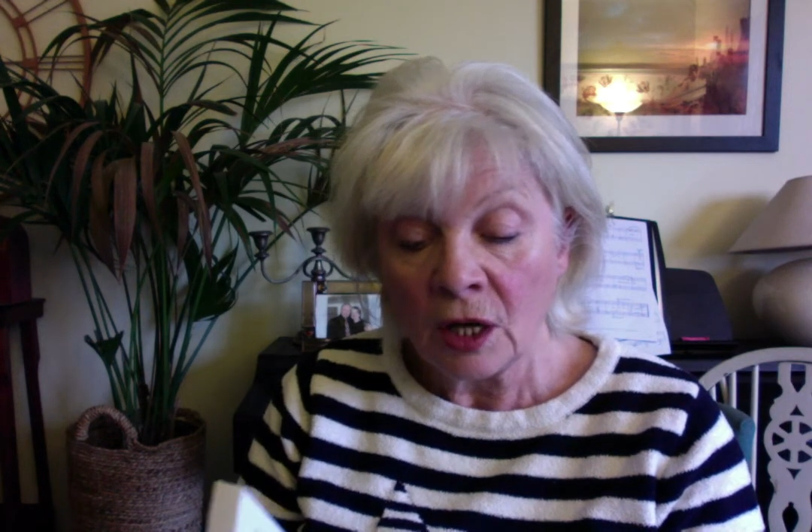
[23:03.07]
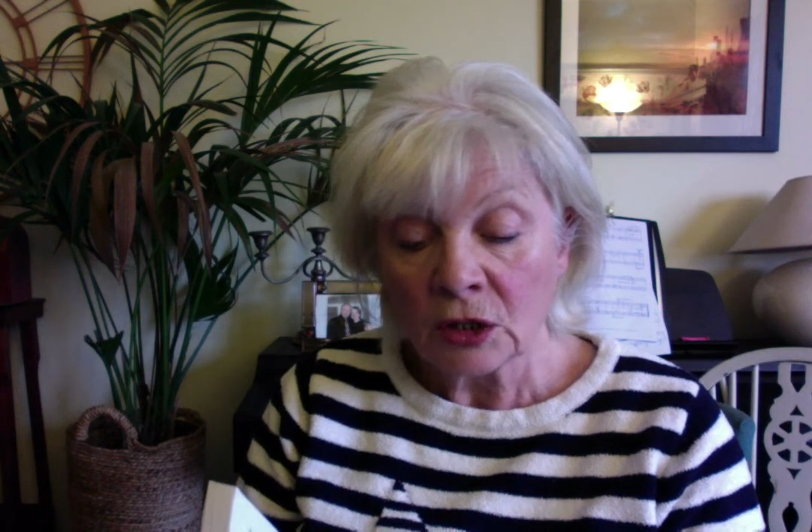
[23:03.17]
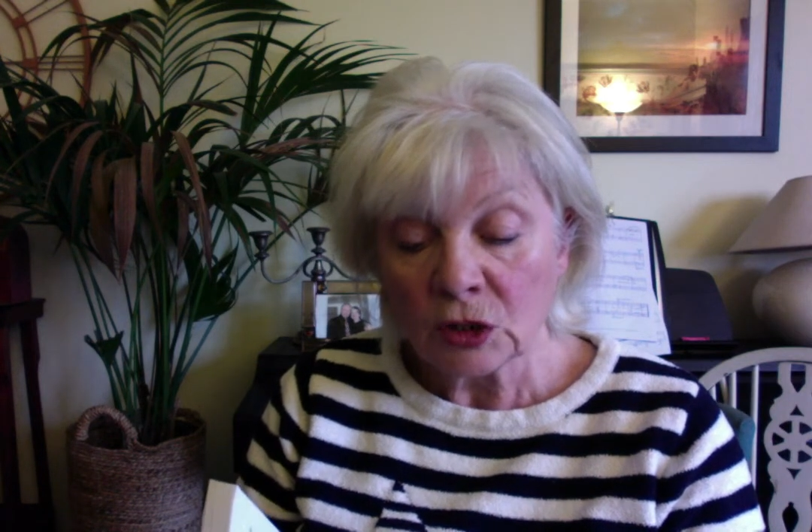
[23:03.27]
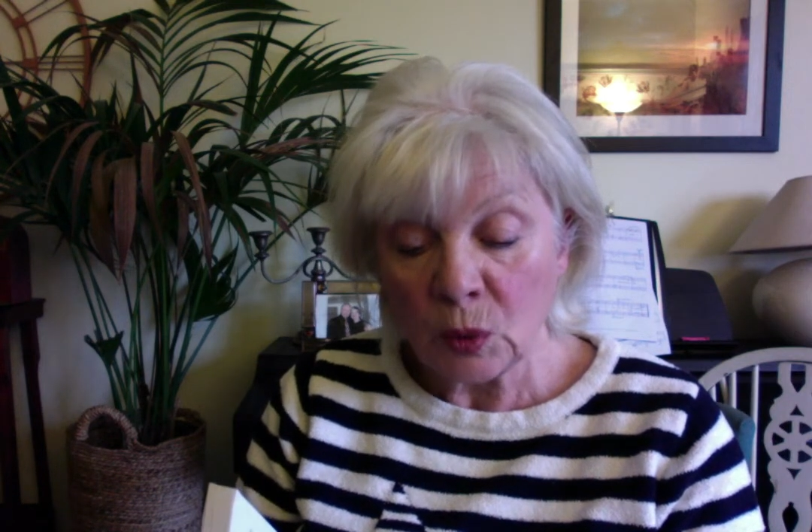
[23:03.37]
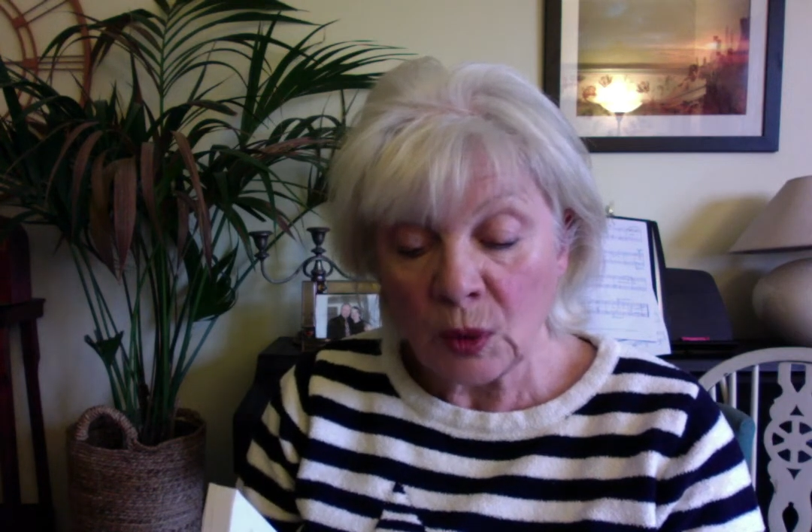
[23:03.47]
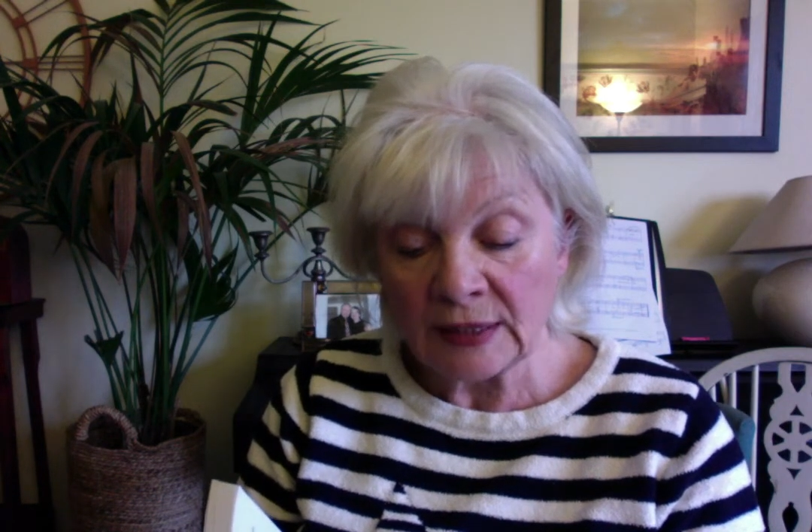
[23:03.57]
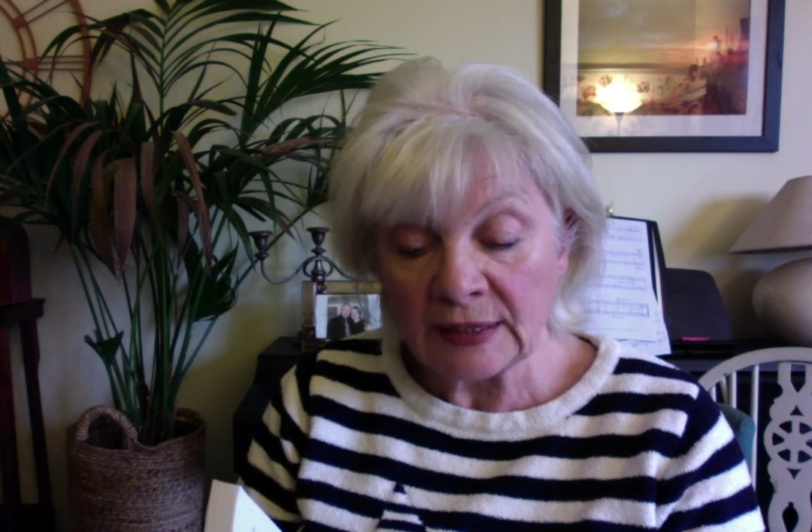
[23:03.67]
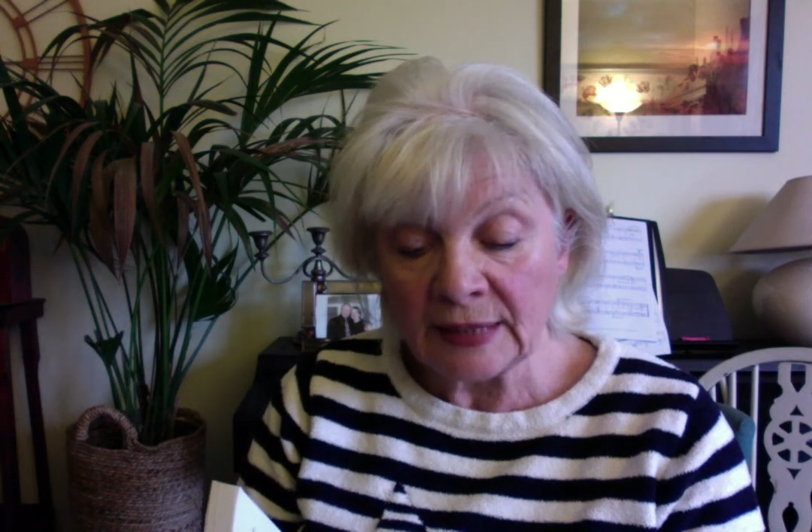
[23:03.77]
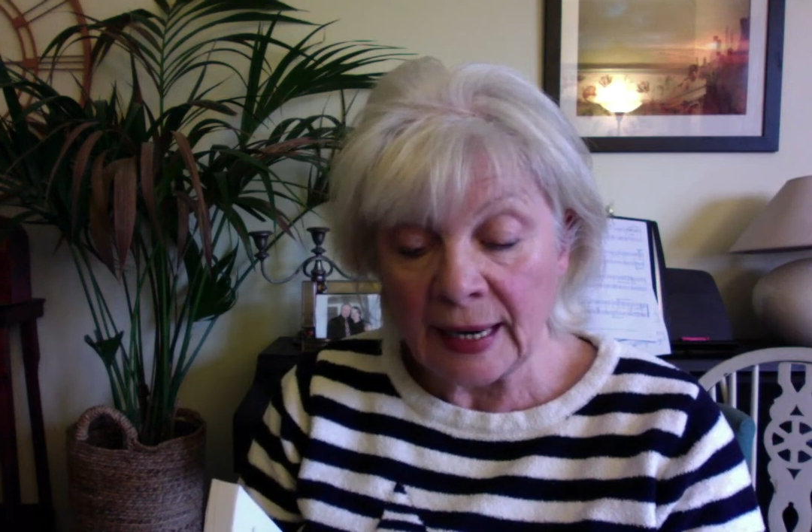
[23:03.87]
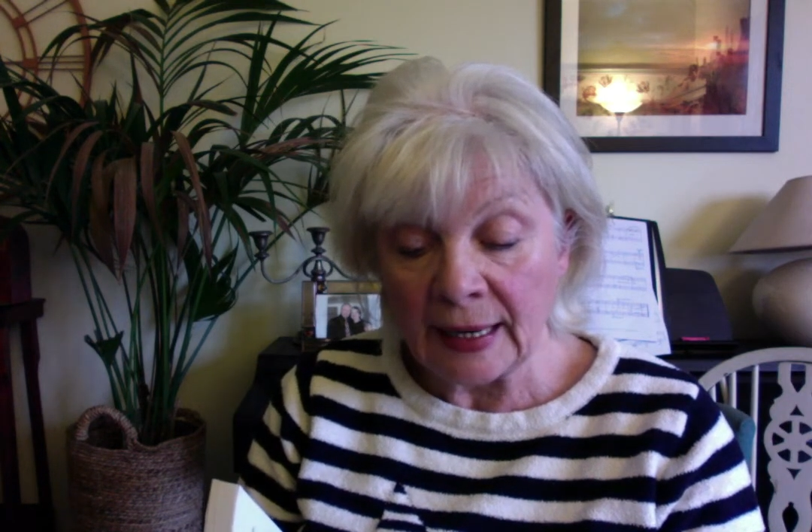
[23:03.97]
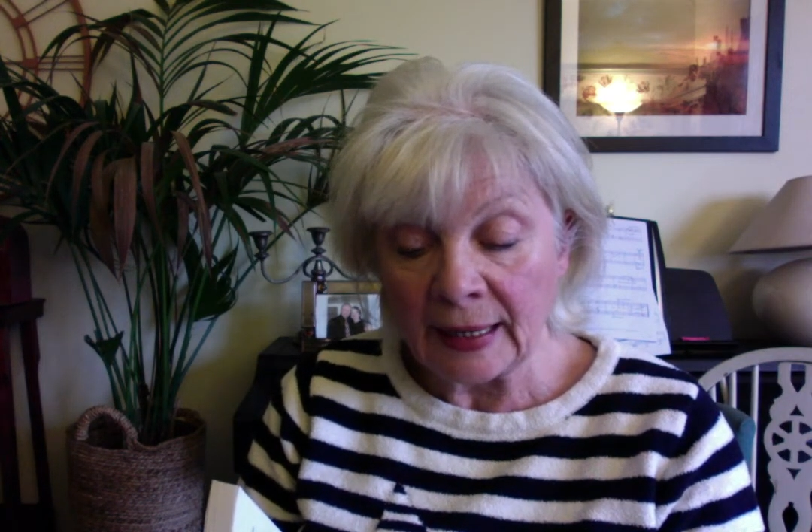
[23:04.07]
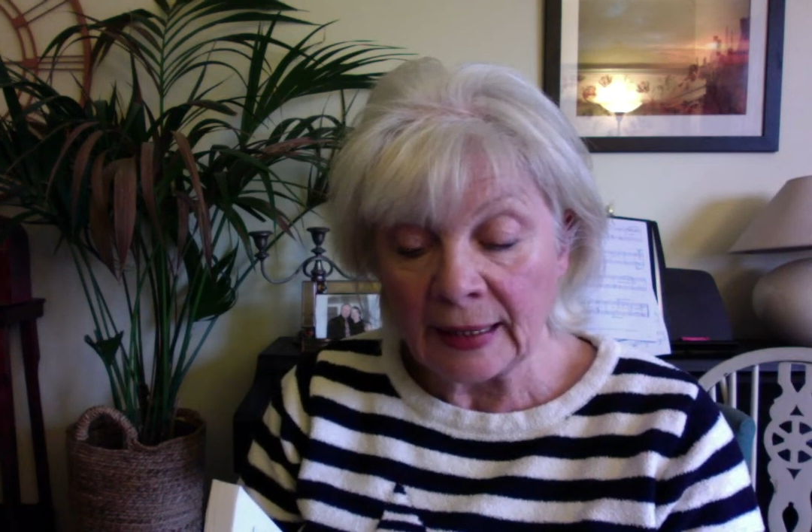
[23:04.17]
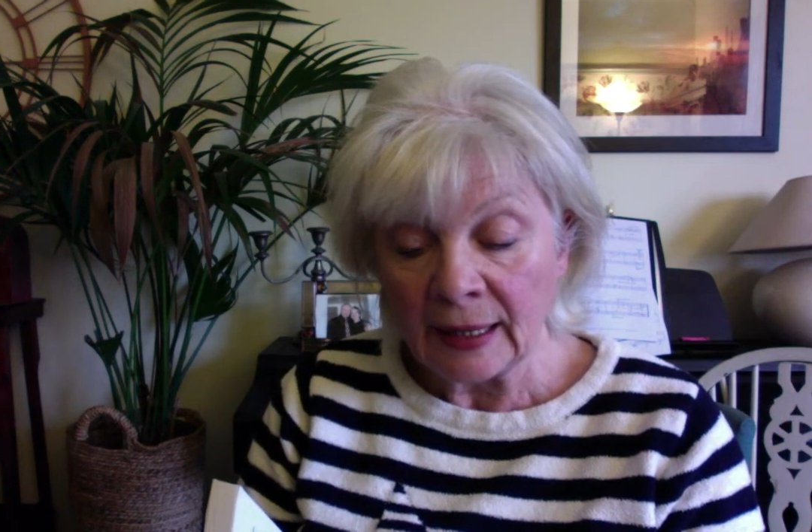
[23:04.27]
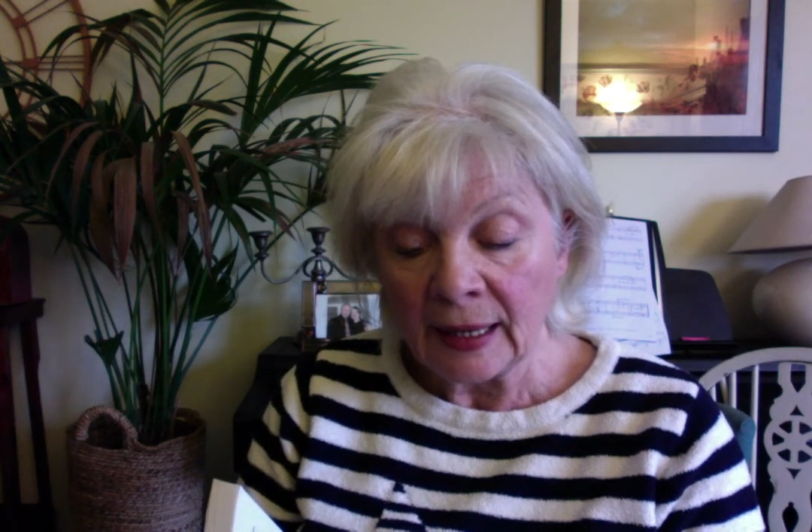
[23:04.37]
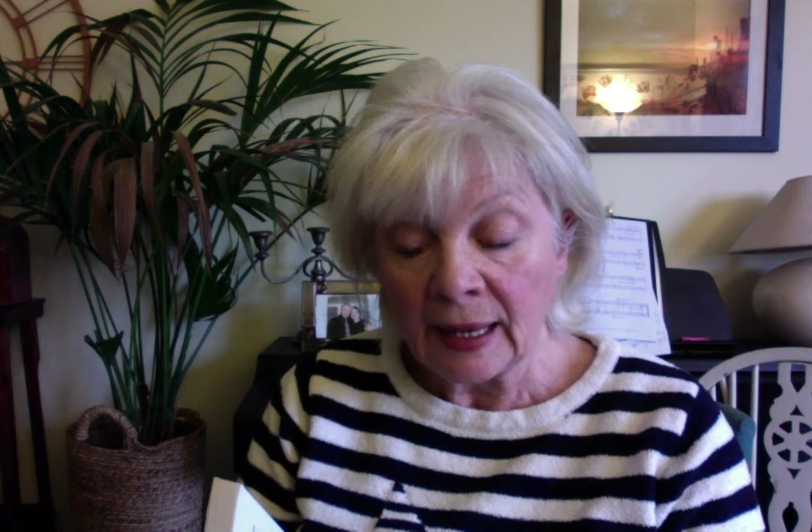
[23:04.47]
twice daily
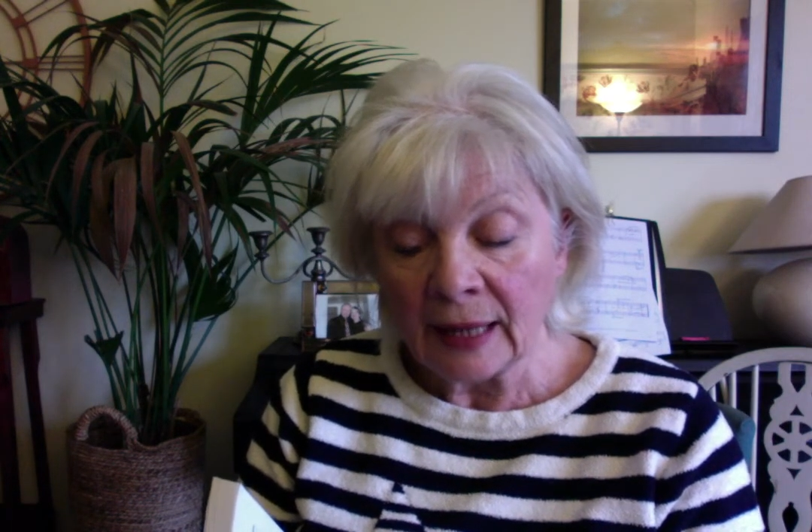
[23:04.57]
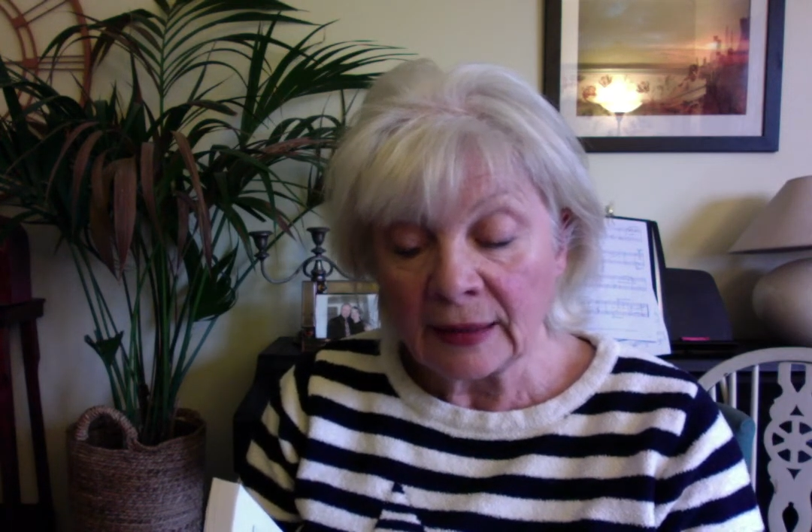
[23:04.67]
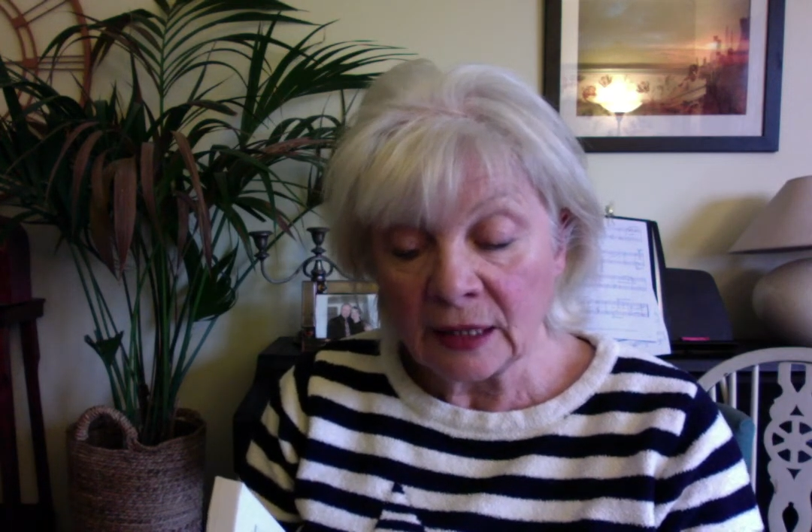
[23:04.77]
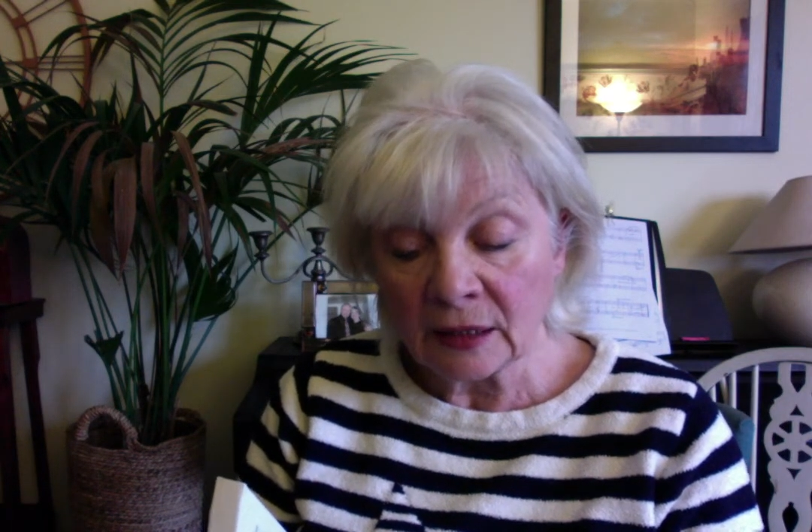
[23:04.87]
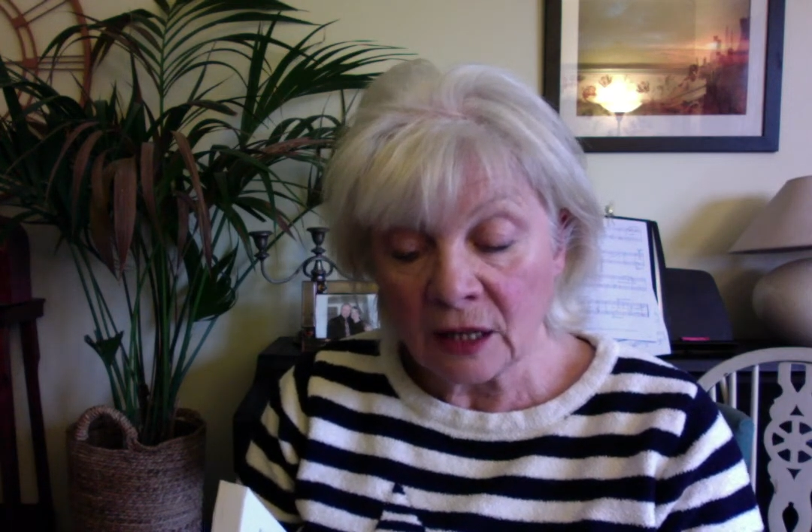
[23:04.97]
and the other